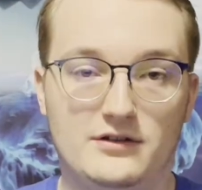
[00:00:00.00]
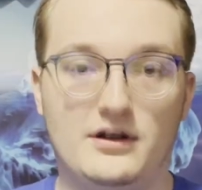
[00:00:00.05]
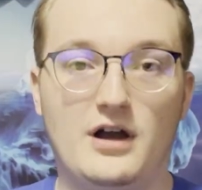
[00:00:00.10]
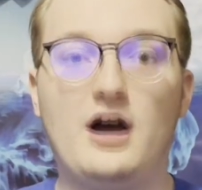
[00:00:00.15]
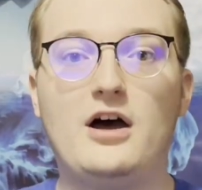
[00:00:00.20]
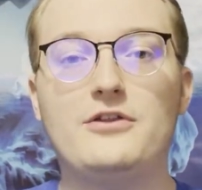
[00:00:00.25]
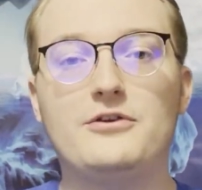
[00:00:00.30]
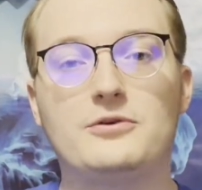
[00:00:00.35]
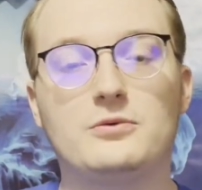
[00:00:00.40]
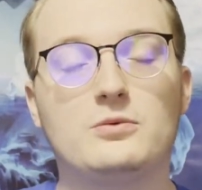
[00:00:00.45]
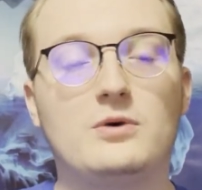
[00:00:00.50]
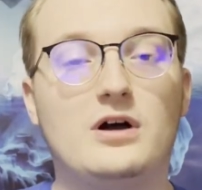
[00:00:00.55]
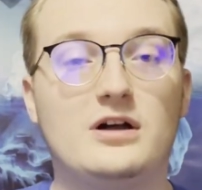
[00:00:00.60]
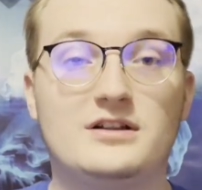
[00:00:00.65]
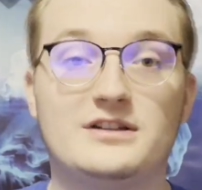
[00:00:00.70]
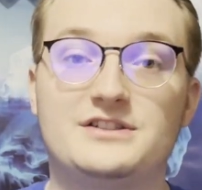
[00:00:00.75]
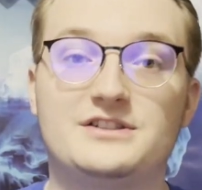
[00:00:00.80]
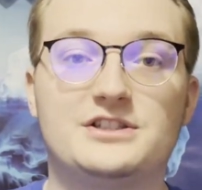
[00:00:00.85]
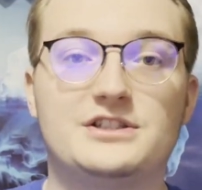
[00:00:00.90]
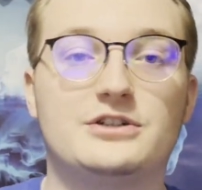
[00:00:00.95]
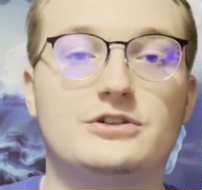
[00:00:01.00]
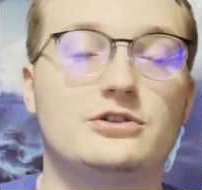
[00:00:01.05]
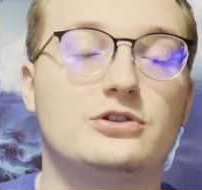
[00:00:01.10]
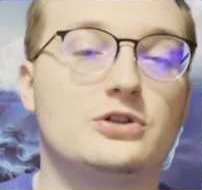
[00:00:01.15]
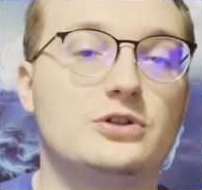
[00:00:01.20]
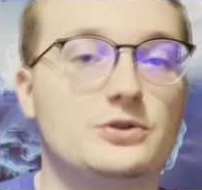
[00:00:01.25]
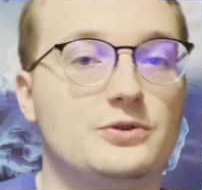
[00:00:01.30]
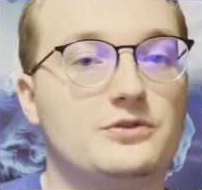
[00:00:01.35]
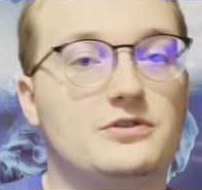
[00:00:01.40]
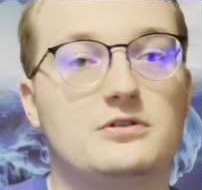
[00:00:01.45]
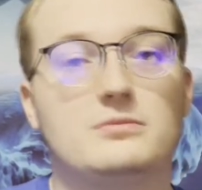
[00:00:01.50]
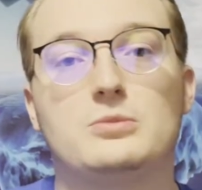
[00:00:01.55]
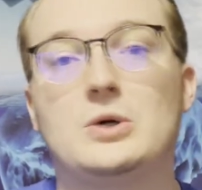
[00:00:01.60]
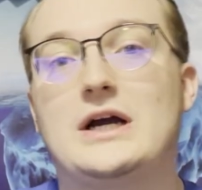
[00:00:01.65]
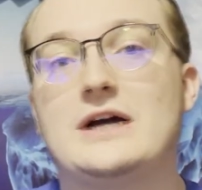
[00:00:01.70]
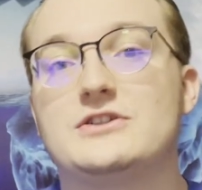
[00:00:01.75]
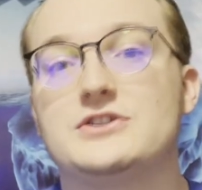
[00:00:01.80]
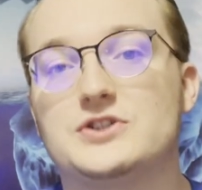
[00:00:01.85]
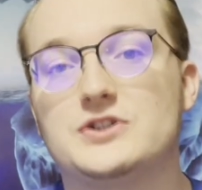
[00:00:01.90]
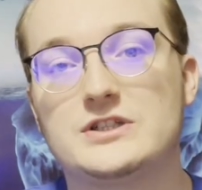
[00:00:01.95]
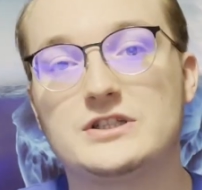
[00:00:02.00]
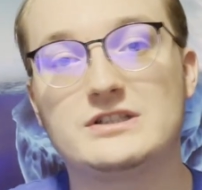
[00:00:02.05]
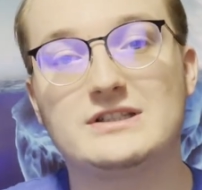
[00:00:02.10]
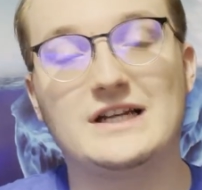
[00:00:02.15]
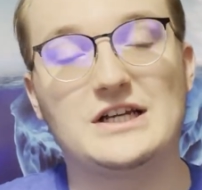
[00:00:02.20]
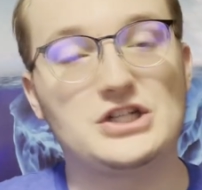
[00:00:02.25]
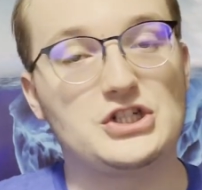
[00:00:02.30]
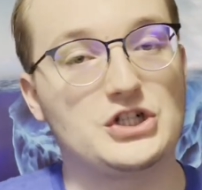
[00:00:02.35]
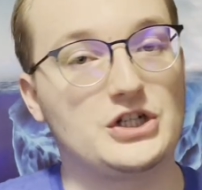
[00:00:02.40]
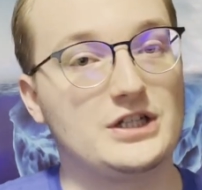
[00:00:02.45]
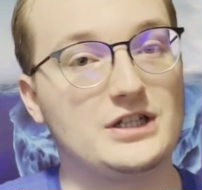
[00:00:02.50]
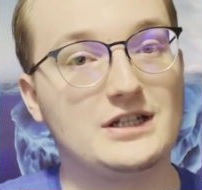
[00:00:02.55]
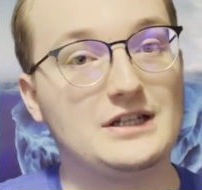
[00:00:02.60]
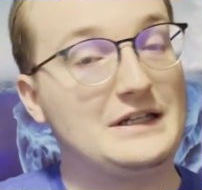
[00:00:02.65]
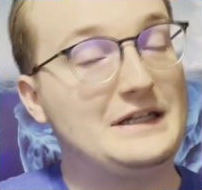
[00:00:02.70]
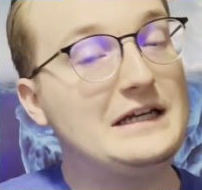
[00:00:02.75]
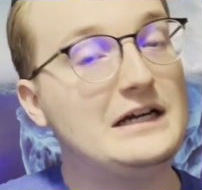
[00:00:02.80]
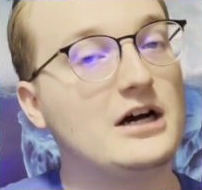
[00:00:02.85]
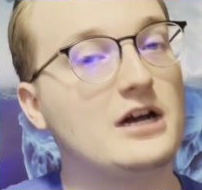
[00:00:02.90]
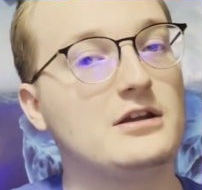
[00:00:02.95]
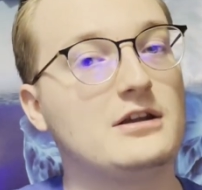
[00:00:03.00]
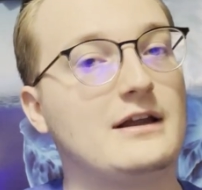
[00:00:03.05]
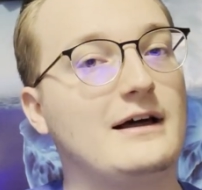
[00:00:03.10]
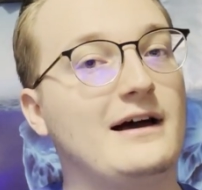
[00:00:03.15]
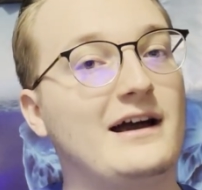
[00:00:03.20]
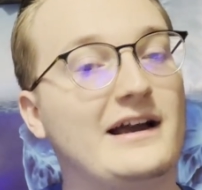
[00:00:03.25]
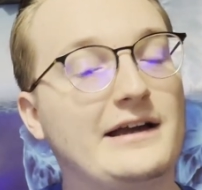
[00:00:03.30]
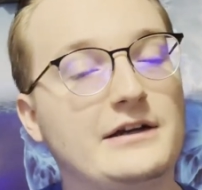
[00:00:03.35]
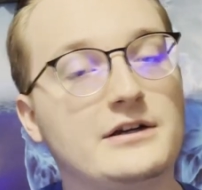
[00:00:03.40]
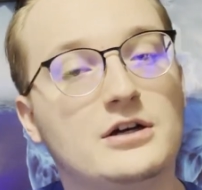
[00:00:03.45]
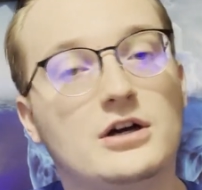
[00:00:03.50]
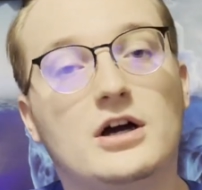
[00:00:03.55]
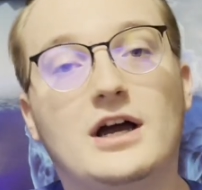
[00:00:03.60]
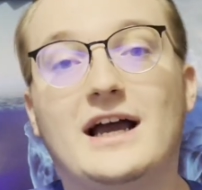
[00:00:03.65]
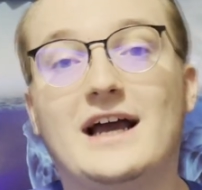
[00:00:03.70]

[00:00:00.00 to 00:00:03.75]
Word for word: Other wallets include the browser extension NeoLine,